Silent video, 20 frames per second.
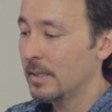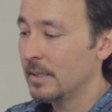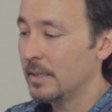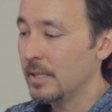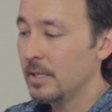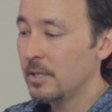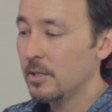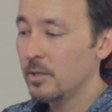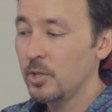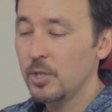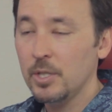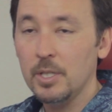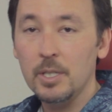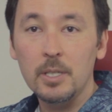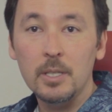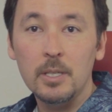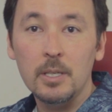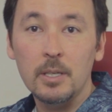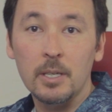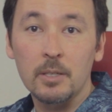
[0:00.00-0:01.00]

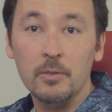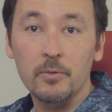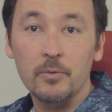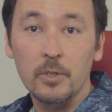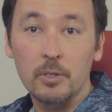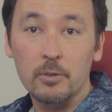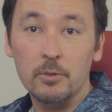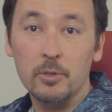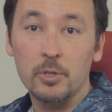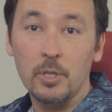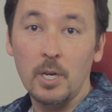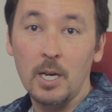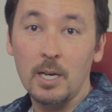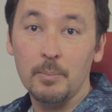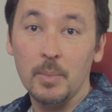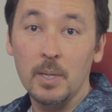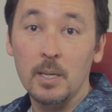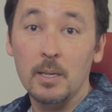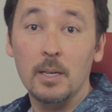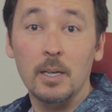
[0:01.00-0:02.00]
DNG, and
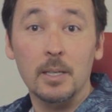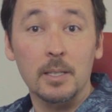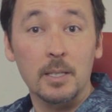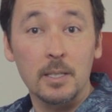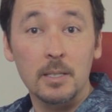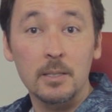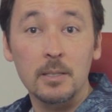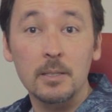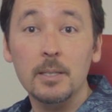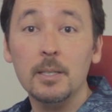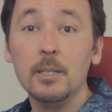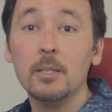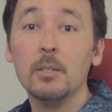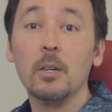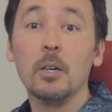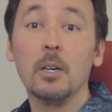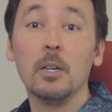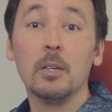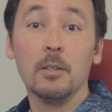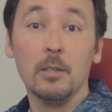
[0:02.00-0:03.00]
Photoshop. Again, in
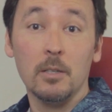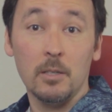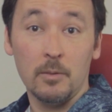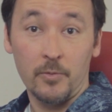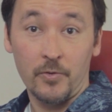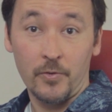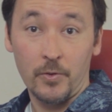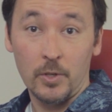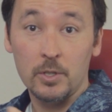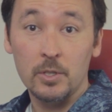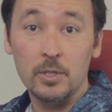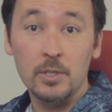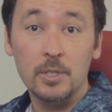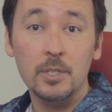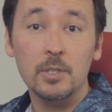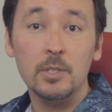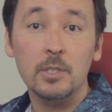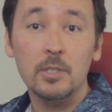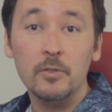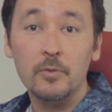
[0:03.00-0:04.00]
our first
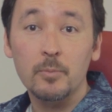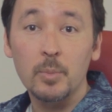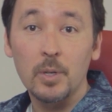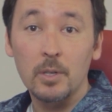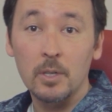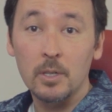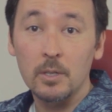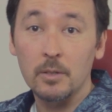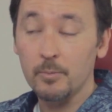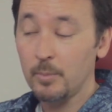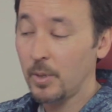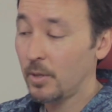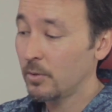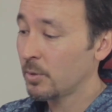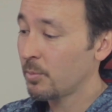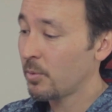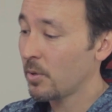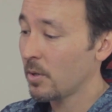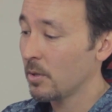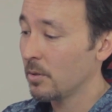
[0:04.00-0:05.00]
season of
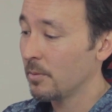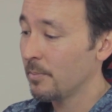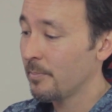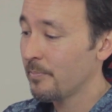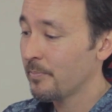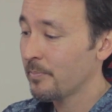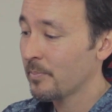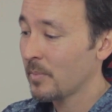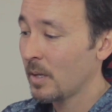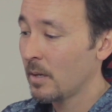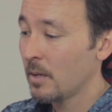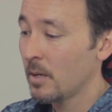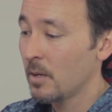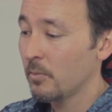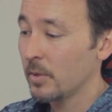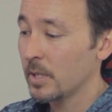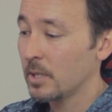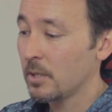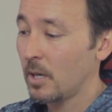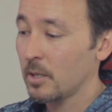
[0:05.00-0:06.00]
Post-Pro,
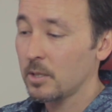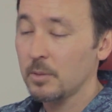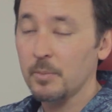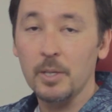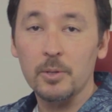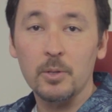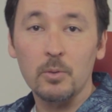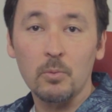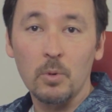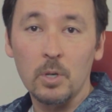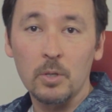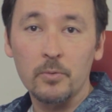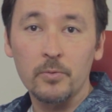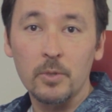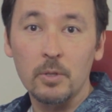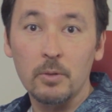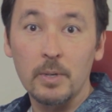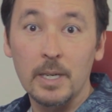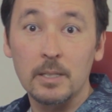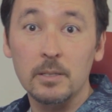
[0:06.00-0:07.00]
we talked about the
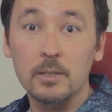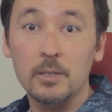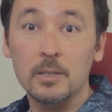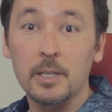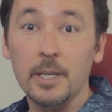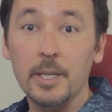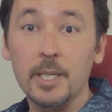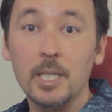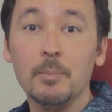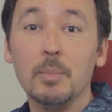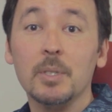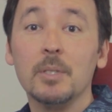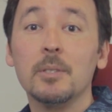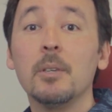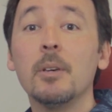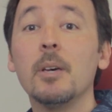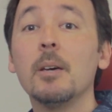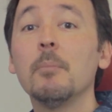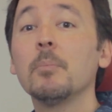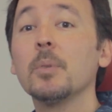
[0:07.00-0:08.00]
workflow and setting up a
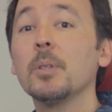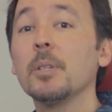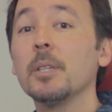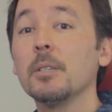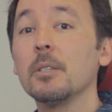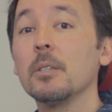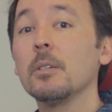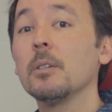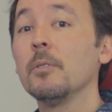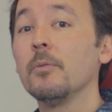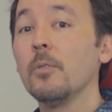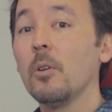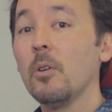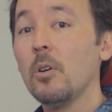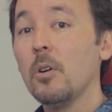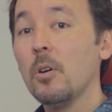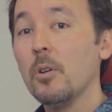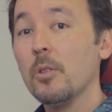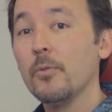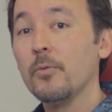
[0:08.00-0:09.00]
template of
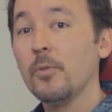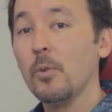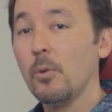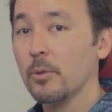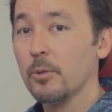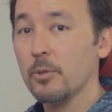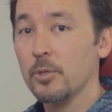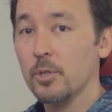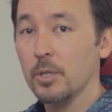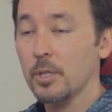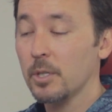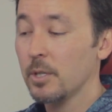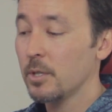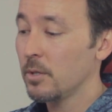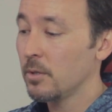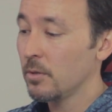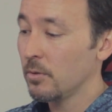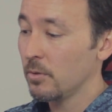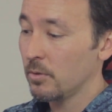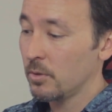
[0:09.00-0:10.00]
all the folders you're going to
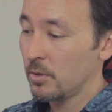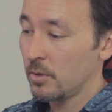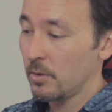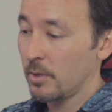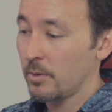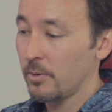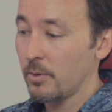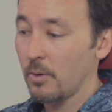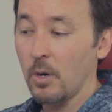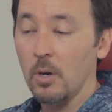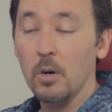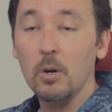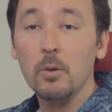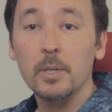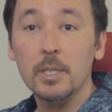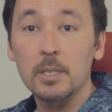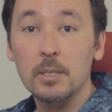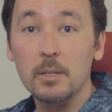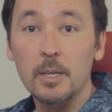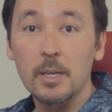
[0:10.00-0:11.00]
use so that they're
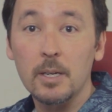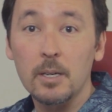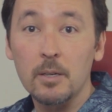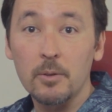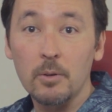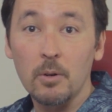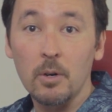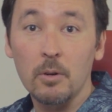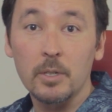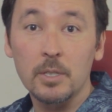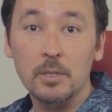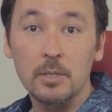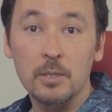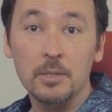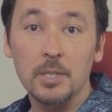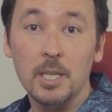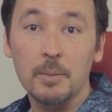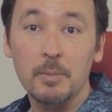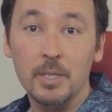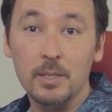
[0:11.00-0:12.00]
always there, they're always the
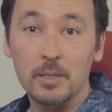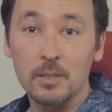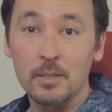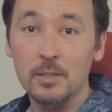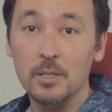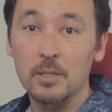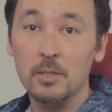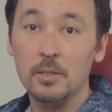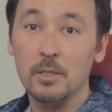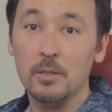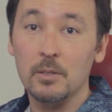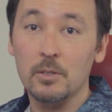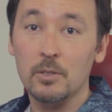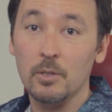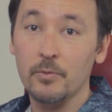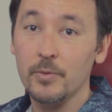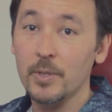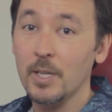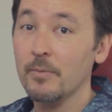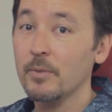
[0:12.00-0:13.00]
same and consistent.
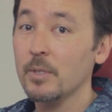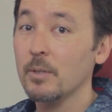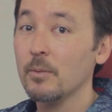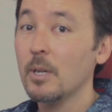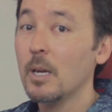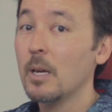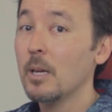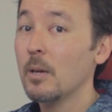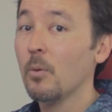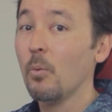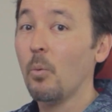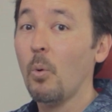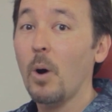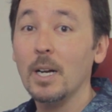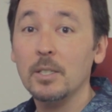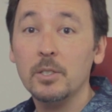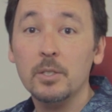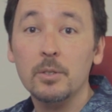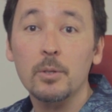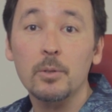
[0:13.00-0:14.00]
So if you haven't
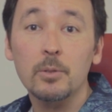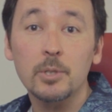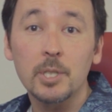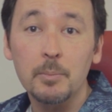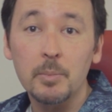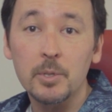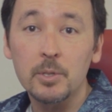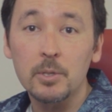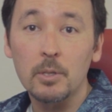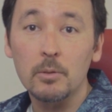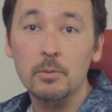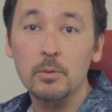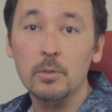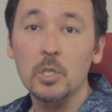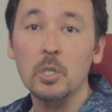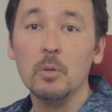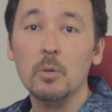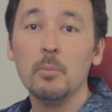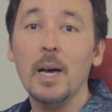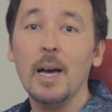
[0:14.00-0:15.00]
watched those episodes,
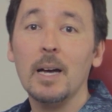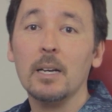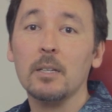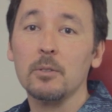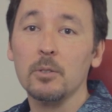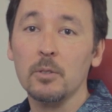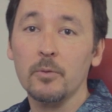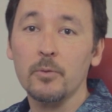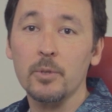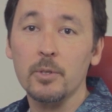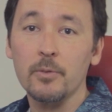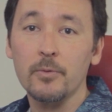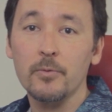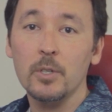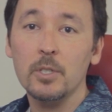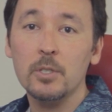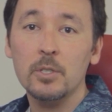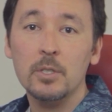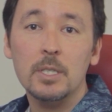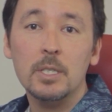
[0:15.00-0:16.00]
go back, look for the
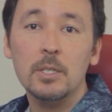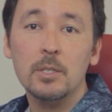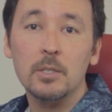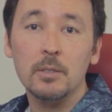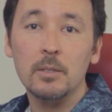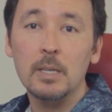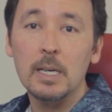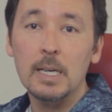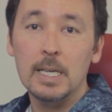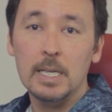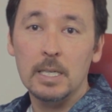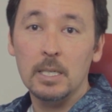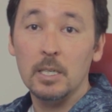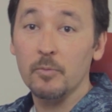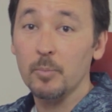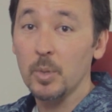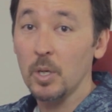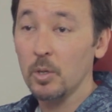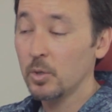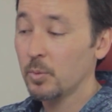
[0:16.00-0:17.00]
first season
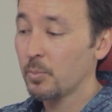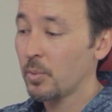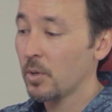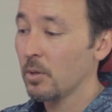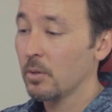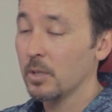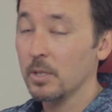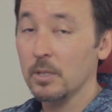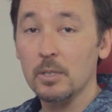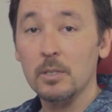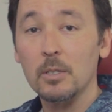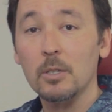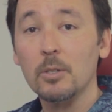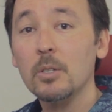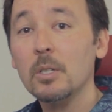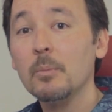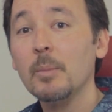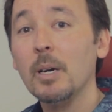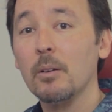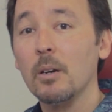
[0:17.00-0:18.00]
of Post-Pro and
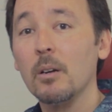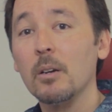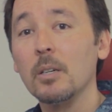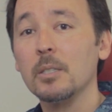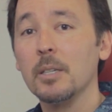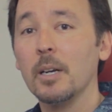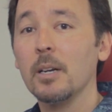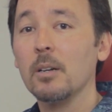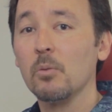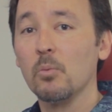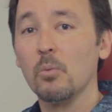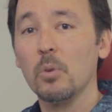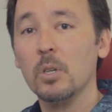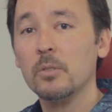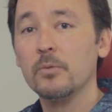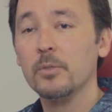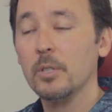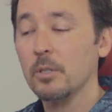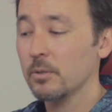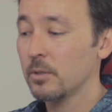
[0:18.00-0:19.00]
learn about our entire
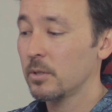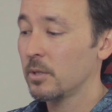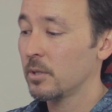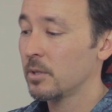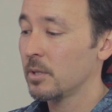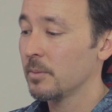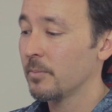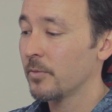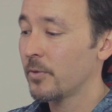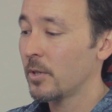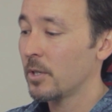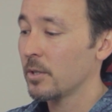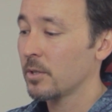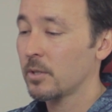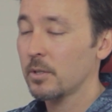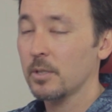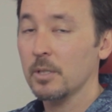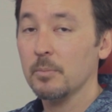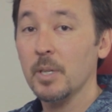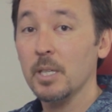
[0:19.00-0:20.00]
workflow system
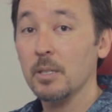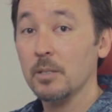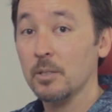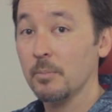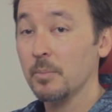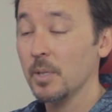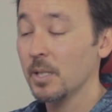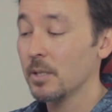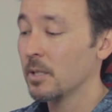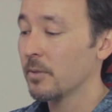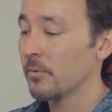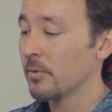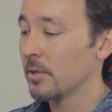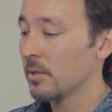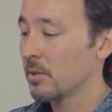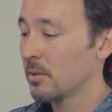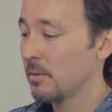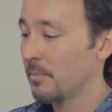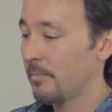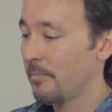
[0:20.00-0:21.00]
first. That makes a big
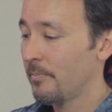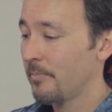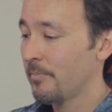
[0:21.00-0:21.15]
difference.